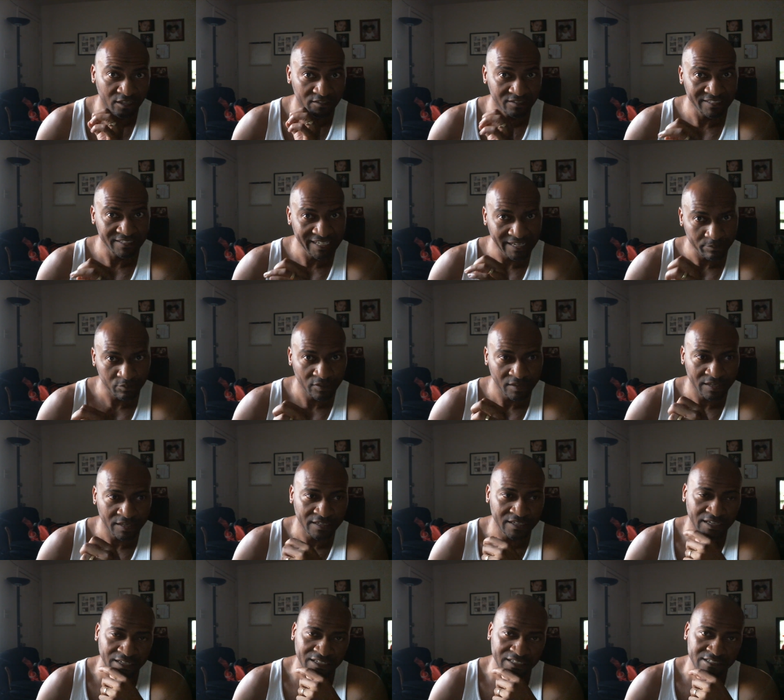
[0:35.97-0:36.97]
deep
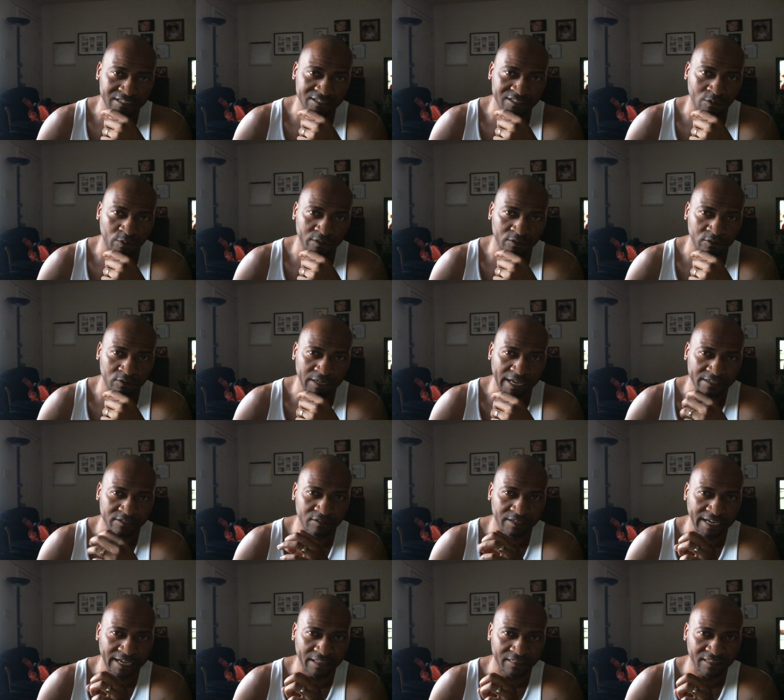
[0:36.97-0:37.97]
thinking and someone who
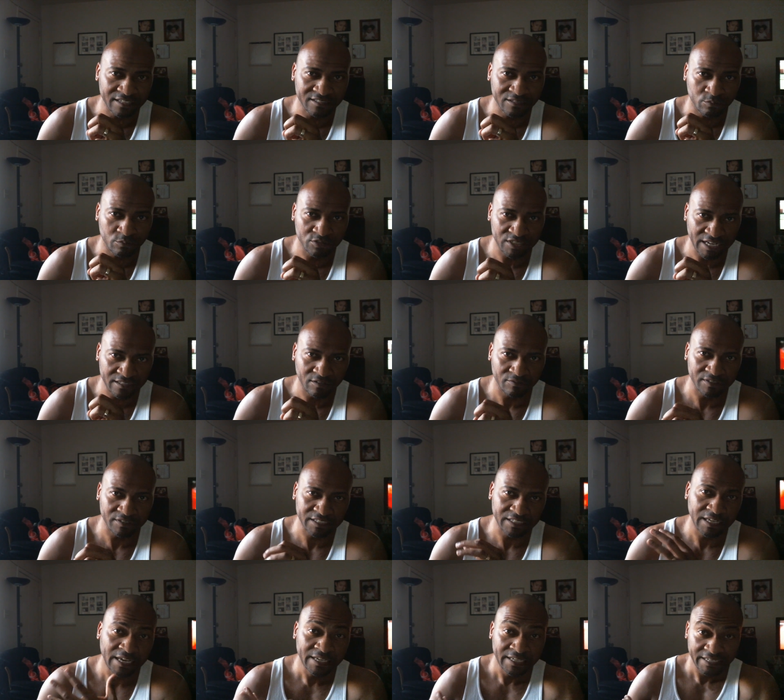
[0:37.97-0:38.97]
likes to look at things
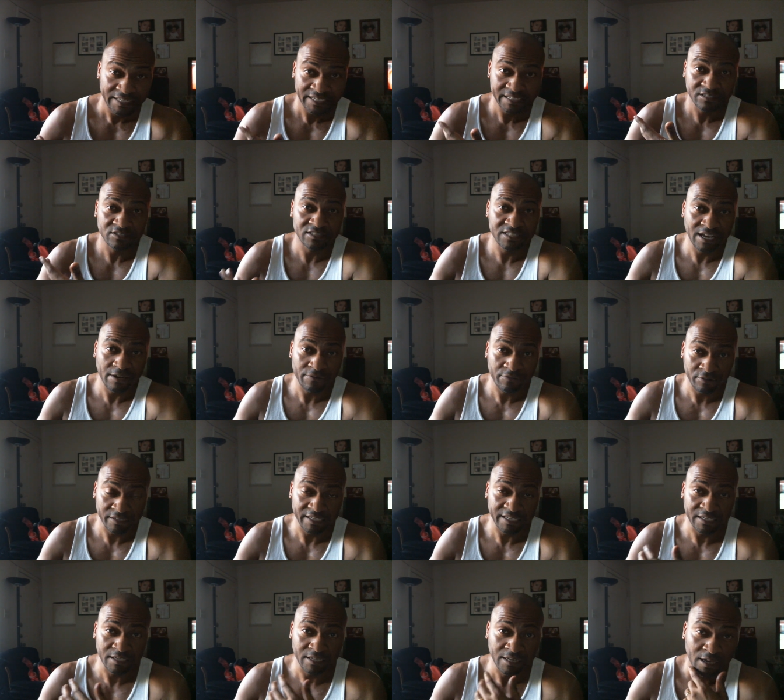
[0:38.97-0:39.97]
objectively, he's
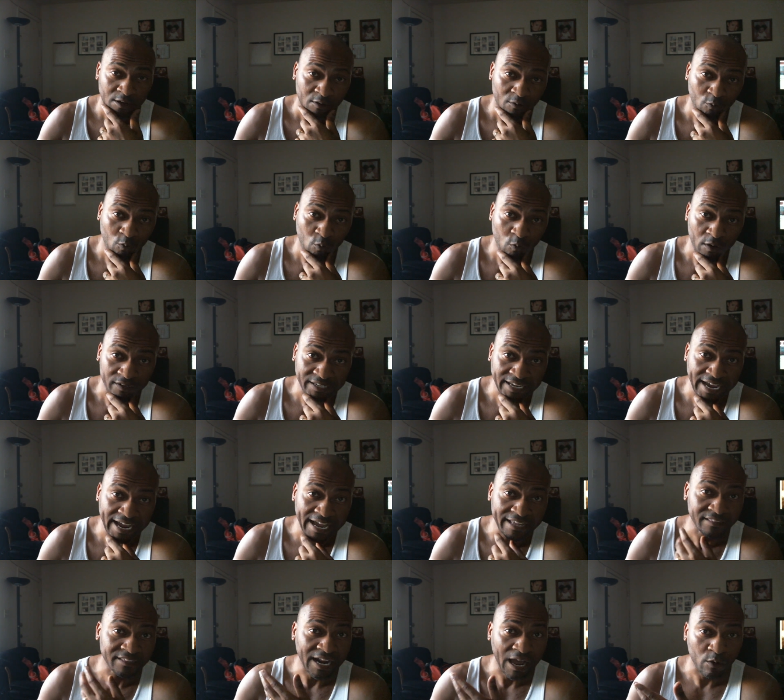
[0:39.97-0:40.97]
definitely one
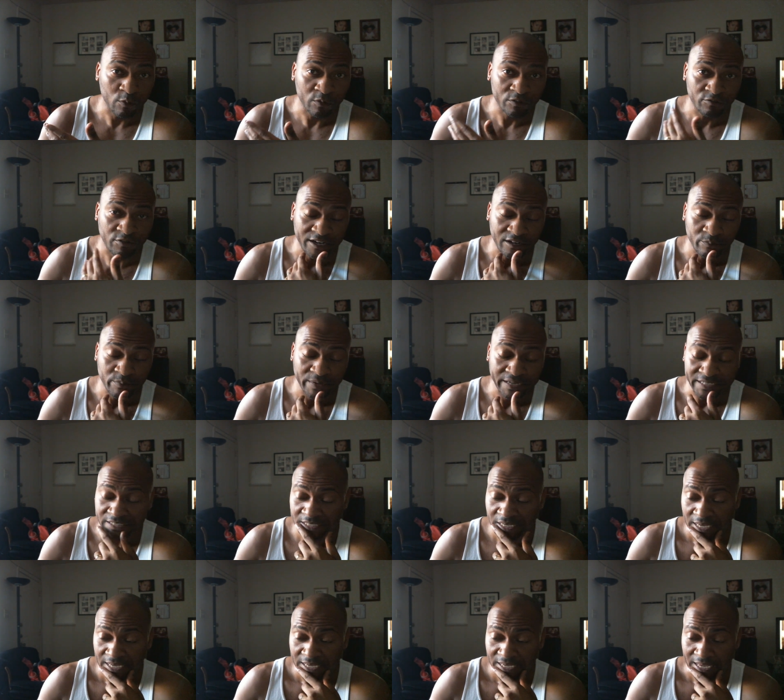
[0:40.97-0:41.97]
cat that I would
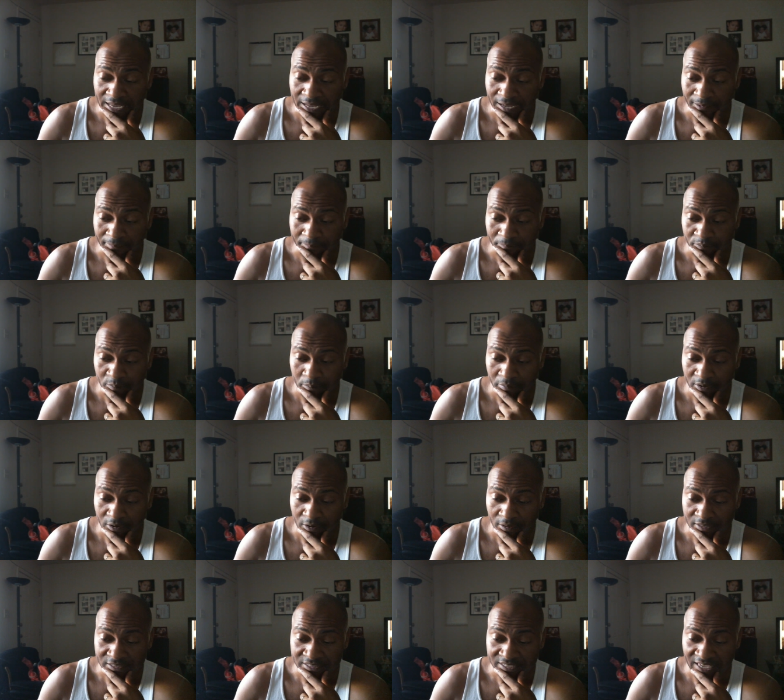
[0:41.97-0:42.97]
recommend. But
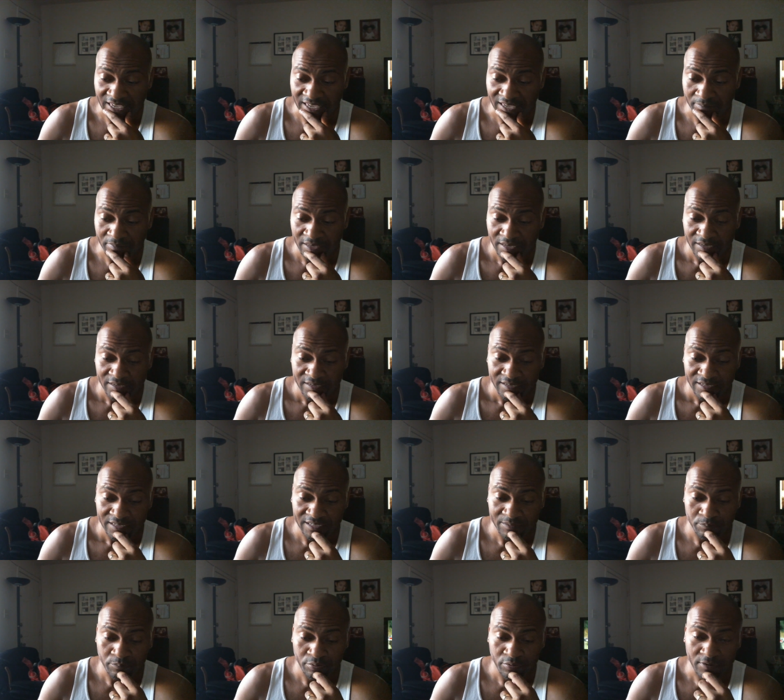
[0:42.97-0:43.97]
all the same,
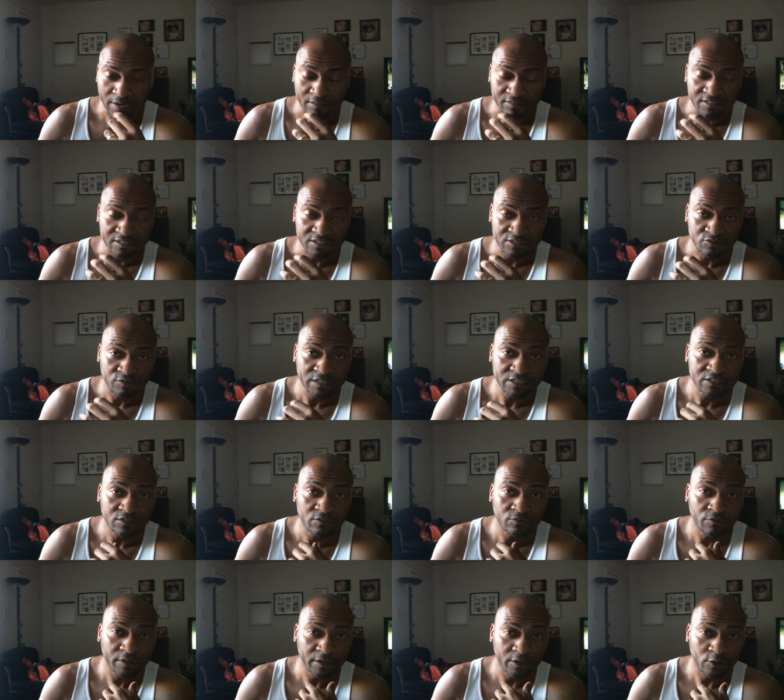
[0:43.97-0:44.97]
he put out this
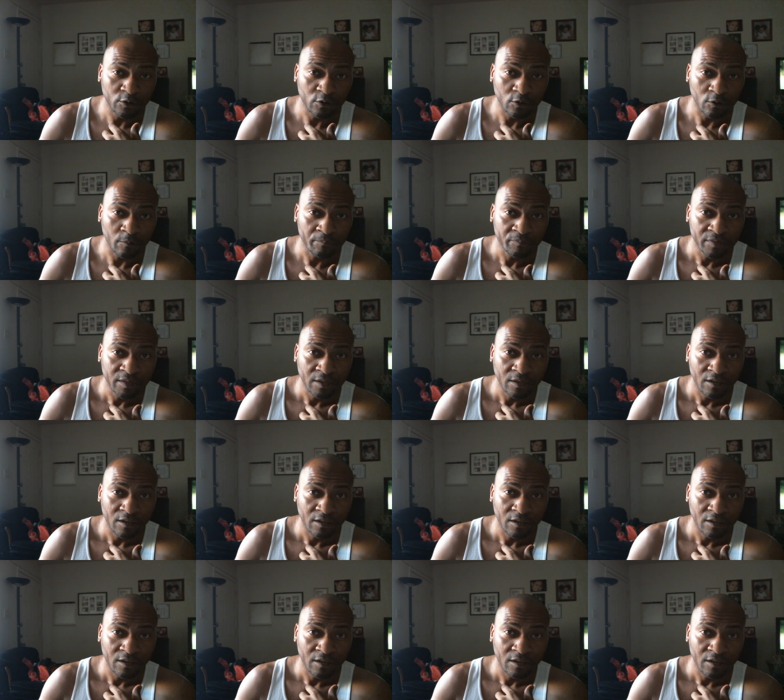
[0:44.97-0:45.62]
recent video